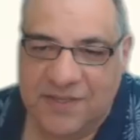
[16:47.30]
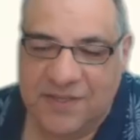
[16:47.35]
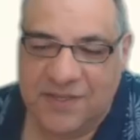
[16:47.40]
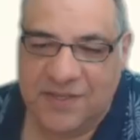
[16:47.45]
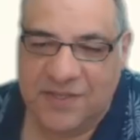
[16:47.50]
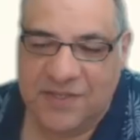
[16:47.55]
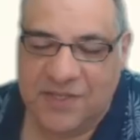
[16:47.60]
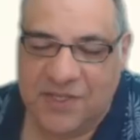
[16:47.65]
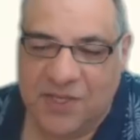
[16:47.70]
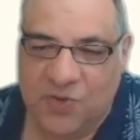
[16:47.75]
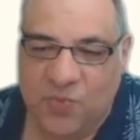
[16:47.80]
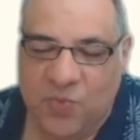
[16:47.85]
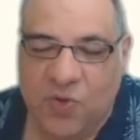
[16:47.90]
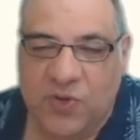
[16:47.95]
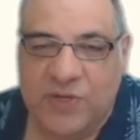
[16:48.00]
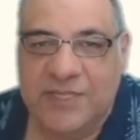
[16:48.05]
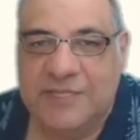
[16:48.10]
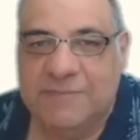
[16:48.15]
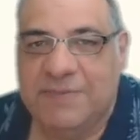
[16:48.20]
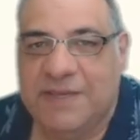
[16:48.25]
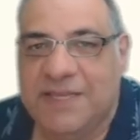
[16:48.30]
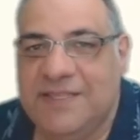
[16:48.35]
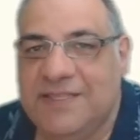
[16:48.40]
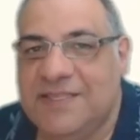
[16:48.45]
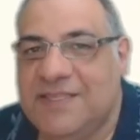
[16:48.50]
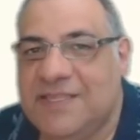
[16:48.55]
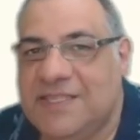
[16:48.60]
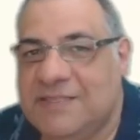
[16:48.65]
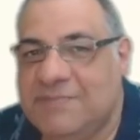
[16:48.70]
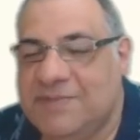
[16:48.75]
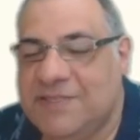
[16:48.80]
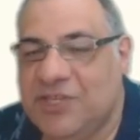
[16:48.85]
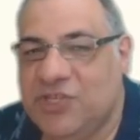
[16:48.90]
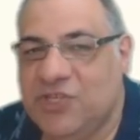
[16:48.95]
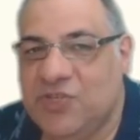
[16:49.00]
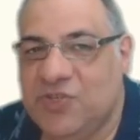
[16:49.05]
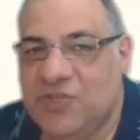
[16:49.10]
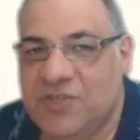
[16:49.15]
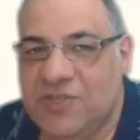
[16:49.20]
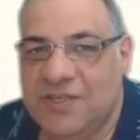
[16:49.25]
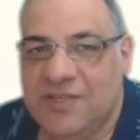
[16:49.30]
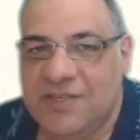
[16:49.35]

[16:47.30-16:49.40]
So what is pinned in this position?